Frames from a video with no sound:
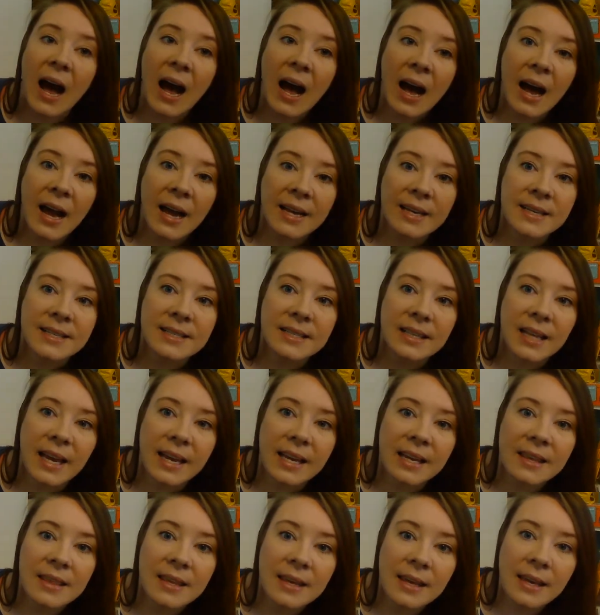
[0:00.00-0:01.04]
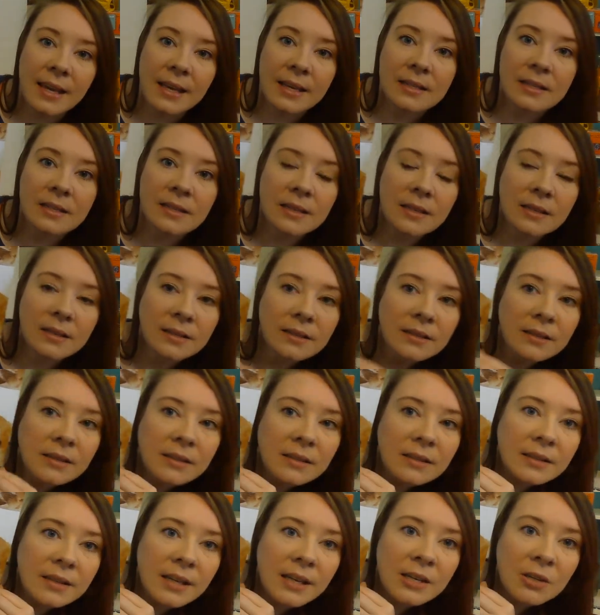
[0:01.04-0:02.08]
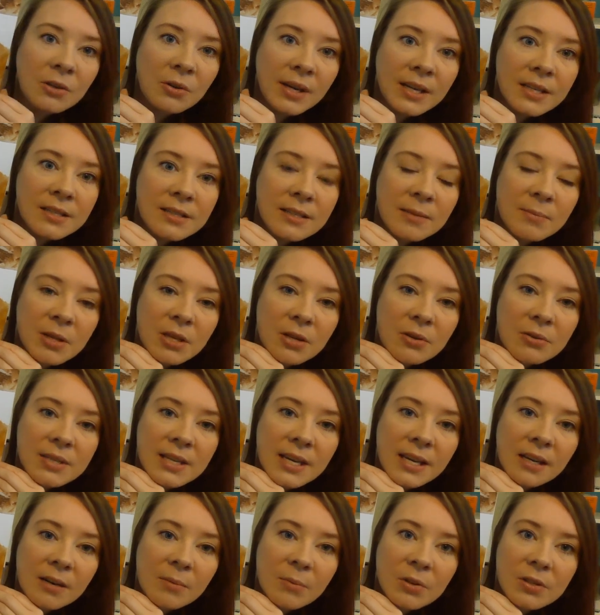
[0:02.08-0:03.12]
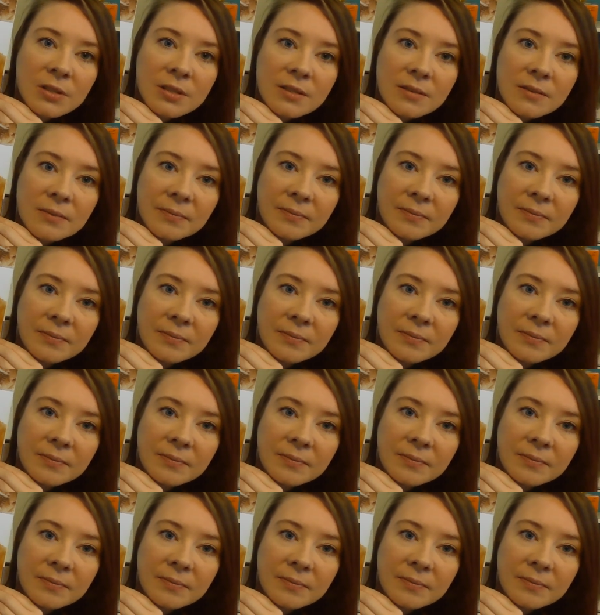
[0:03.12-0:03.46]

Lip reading: eyes like these? Can you guess some of those animals?